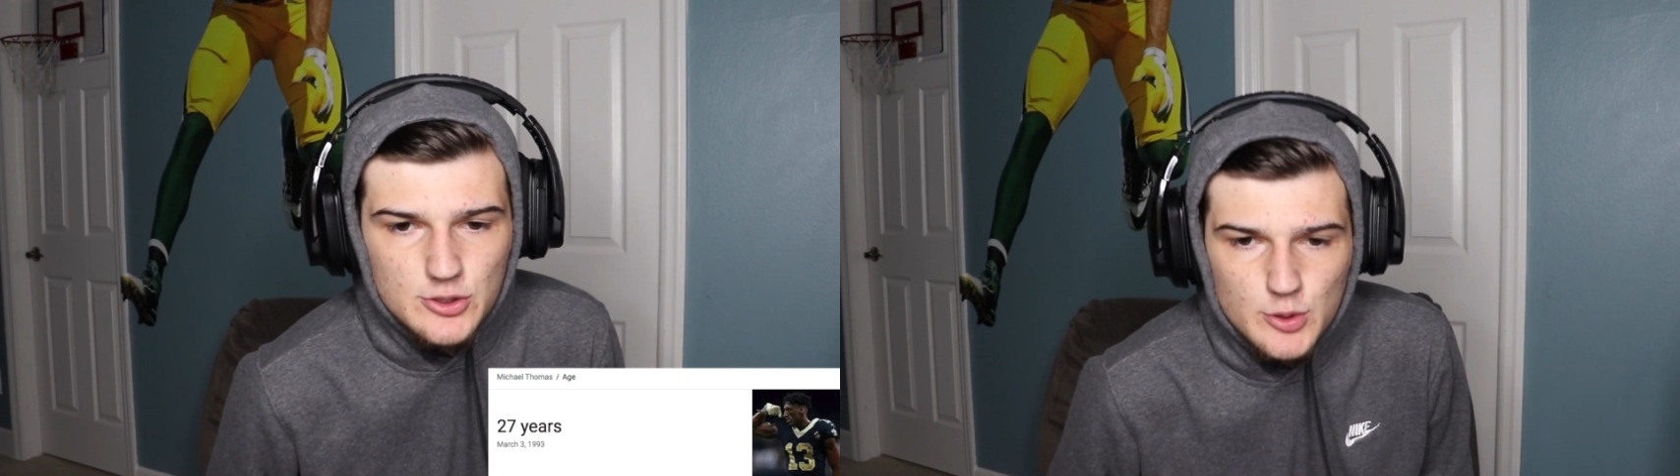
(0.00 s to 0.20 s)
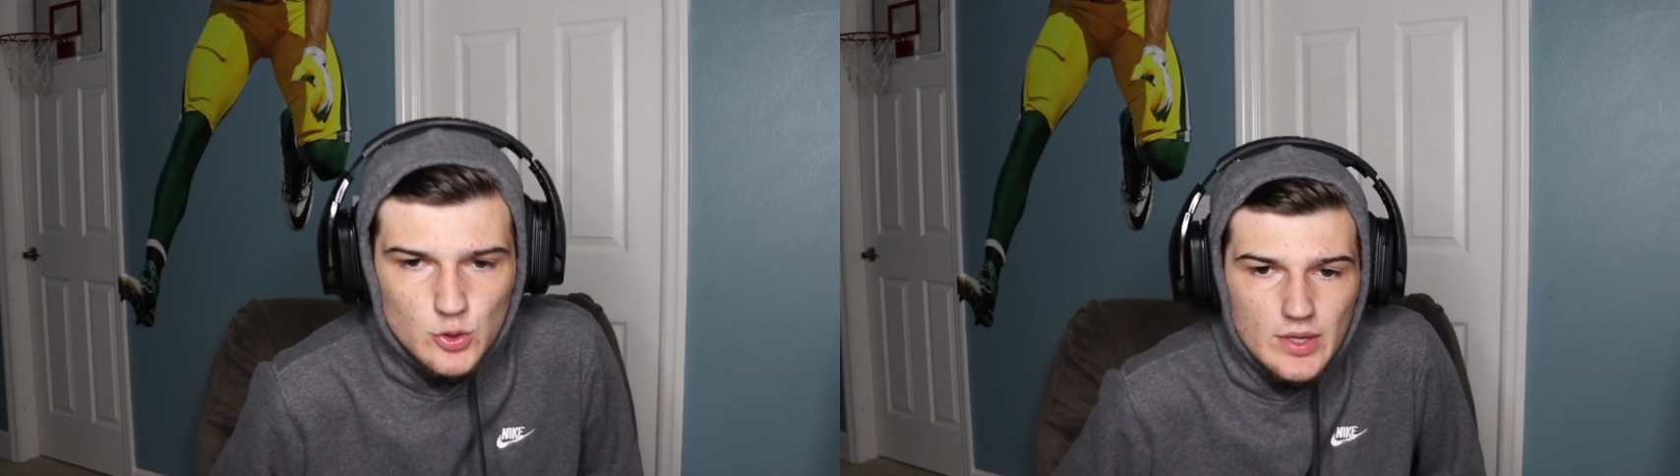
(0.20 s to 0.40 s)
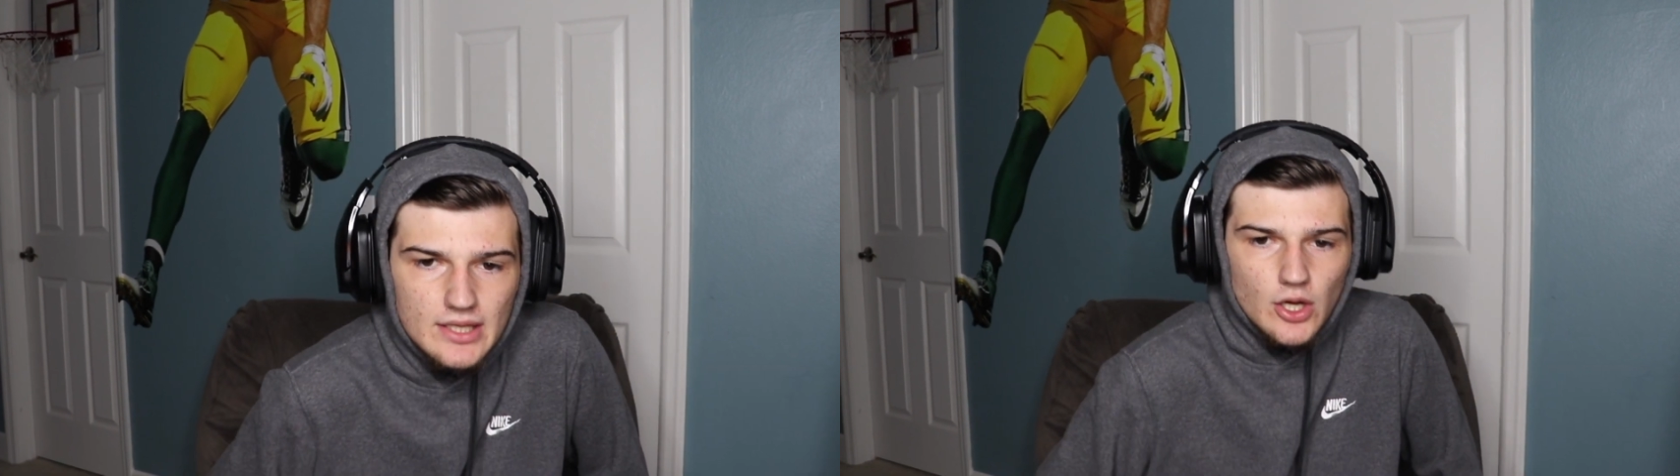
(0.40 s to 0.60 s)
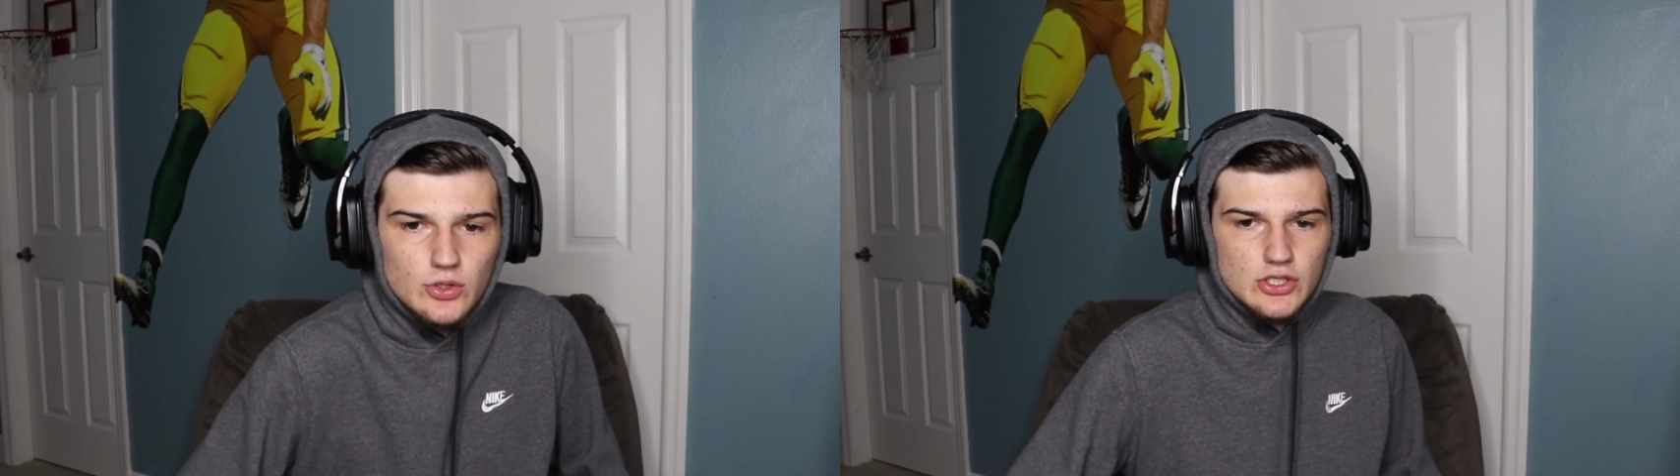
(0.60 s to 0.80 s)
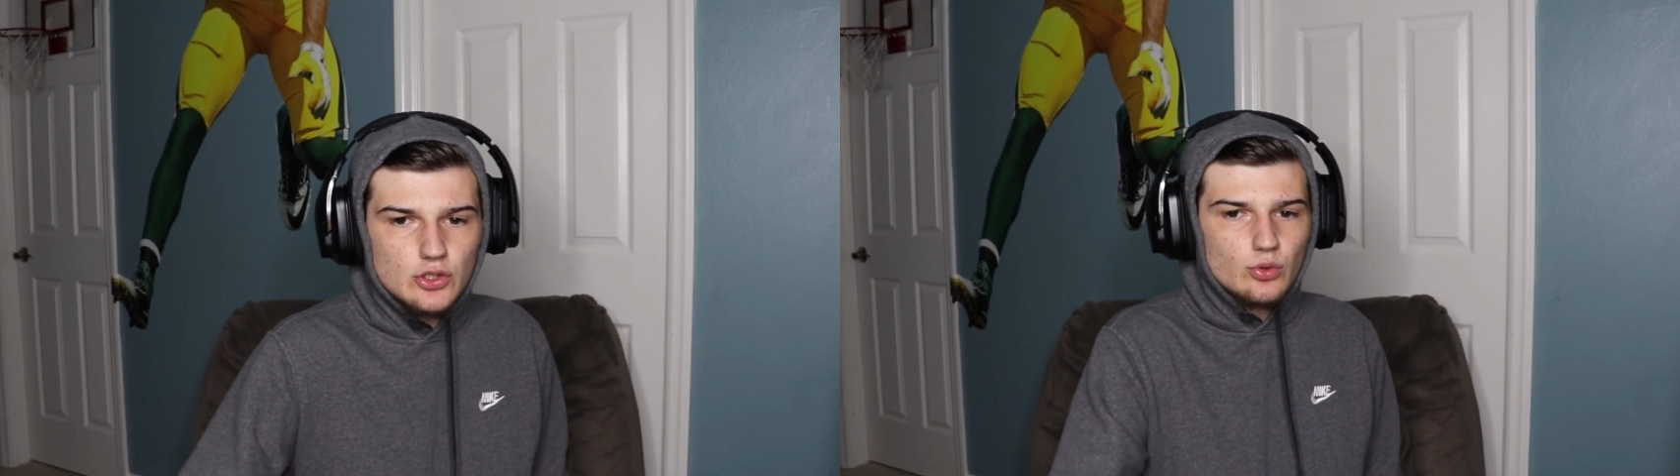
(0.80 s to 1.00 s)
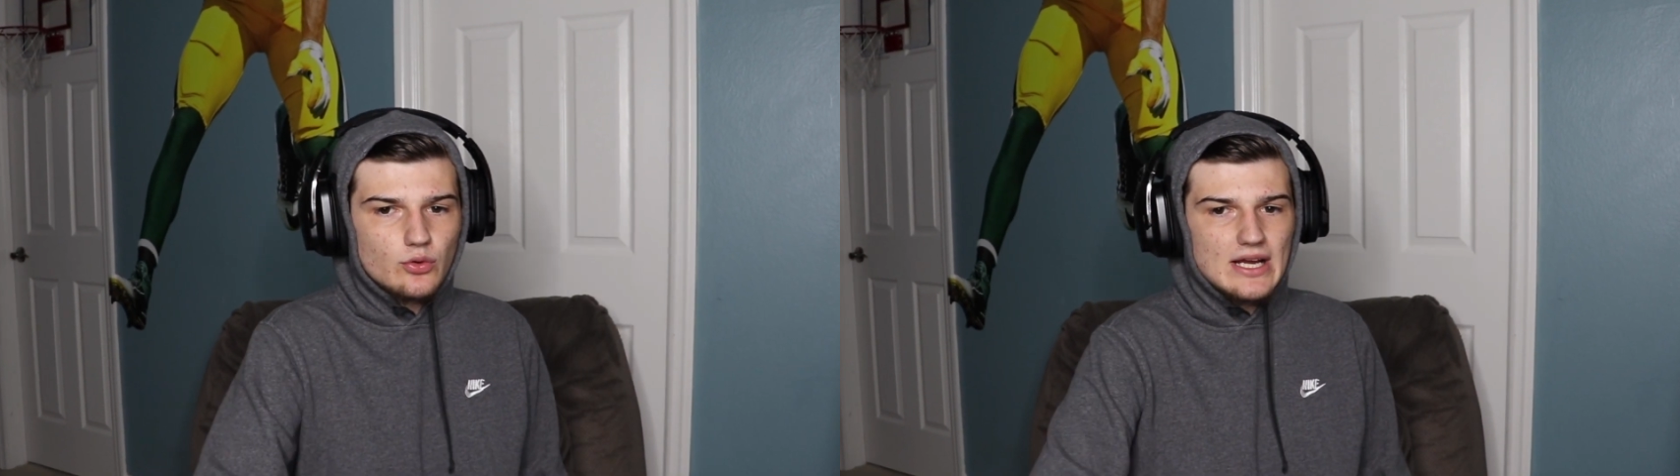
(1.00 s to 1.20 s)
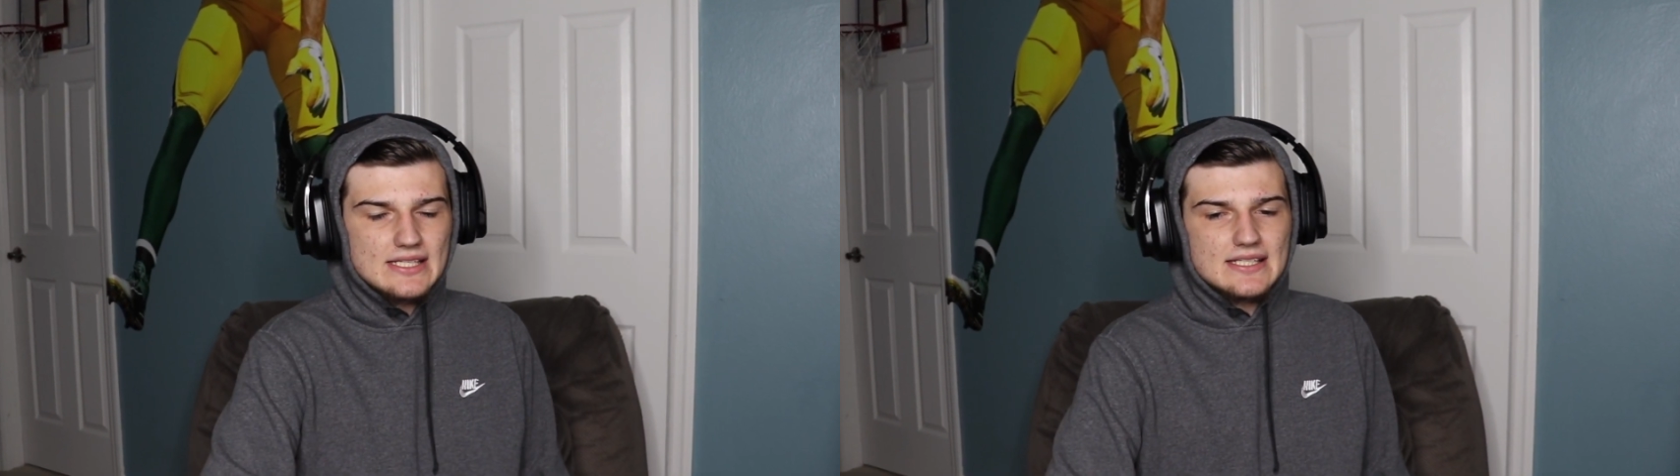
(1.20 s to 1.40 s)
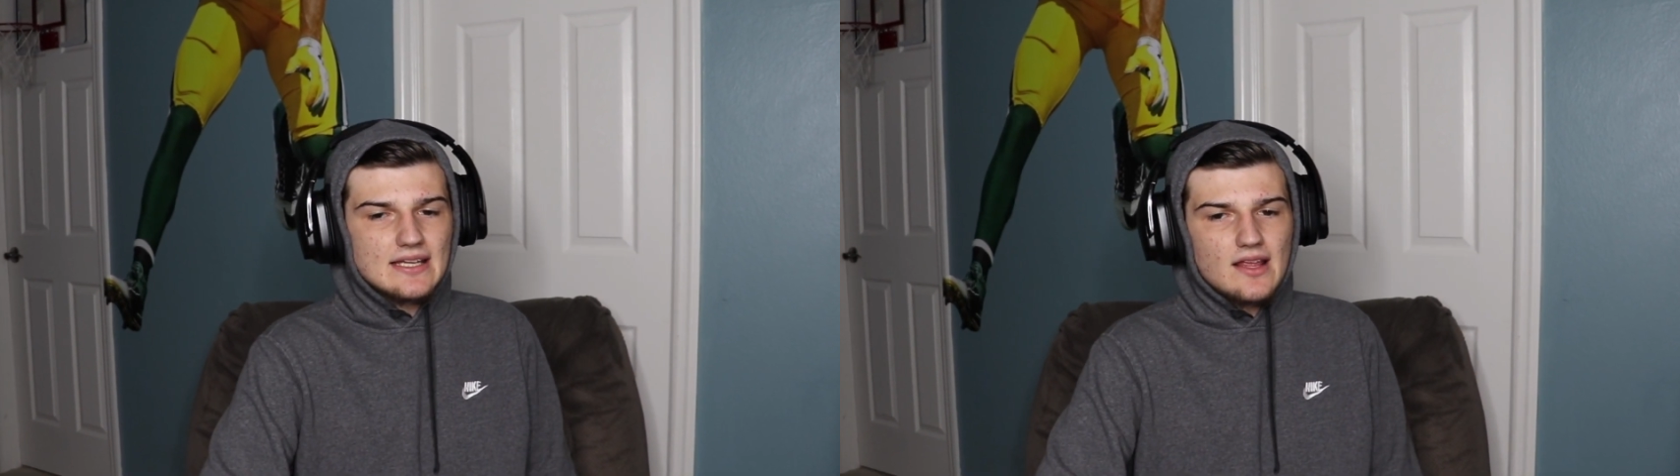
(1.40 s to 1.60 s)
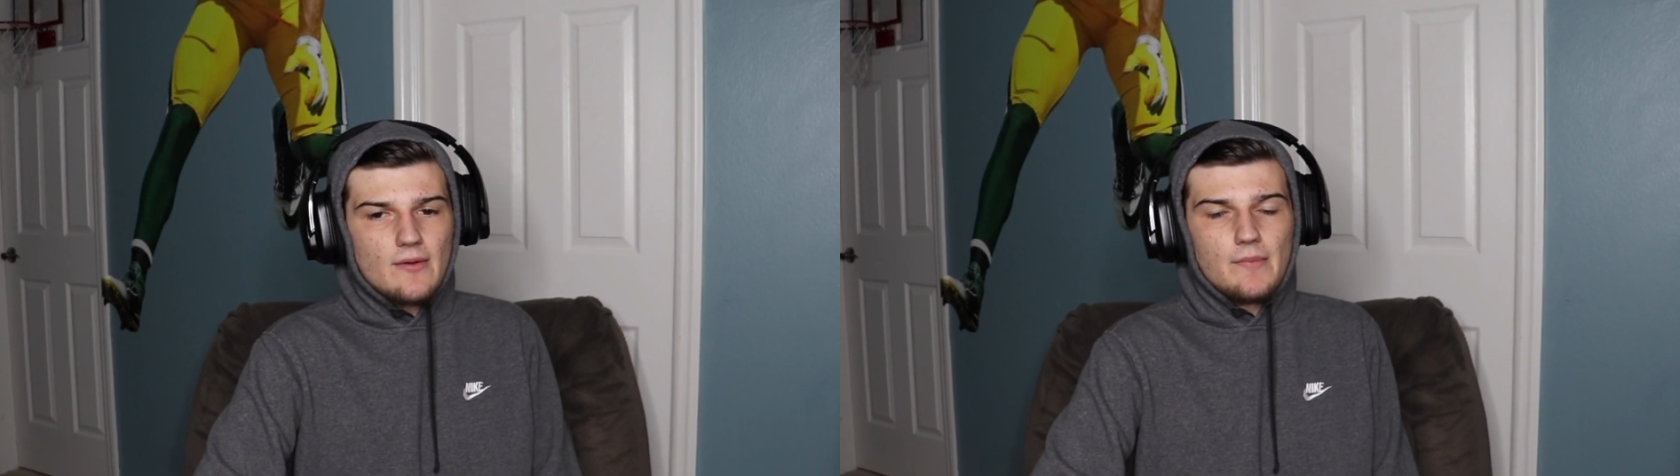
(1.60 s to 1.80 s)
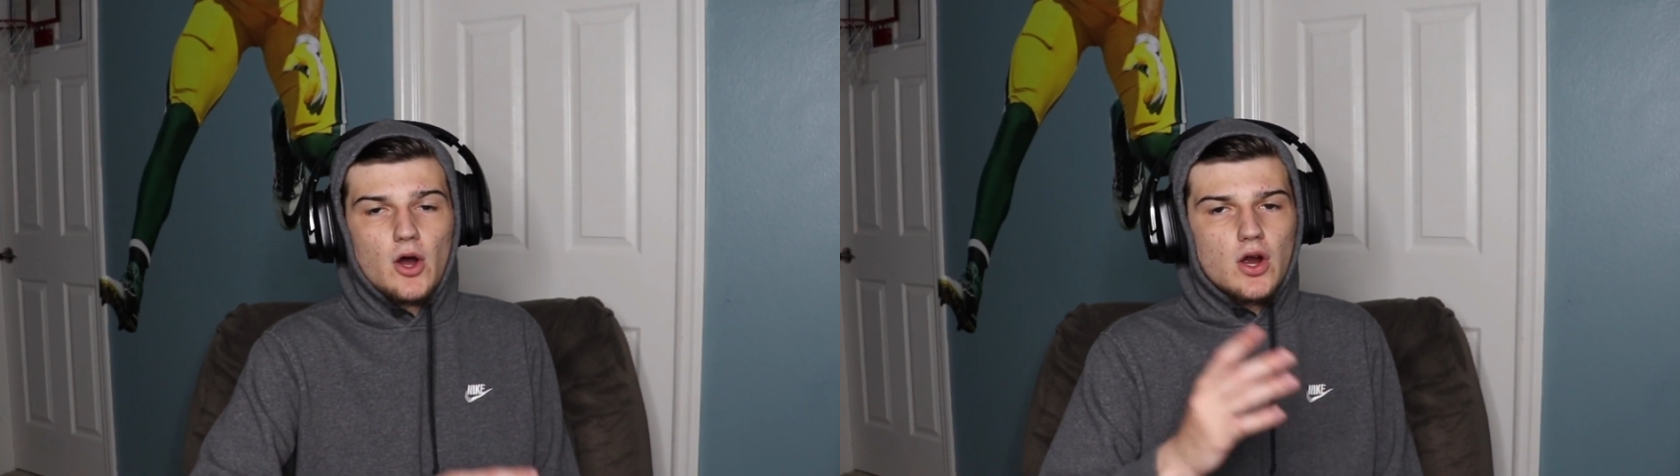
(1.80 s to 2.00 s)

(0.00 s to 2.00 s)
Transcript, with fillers: It was between those two. The rest of them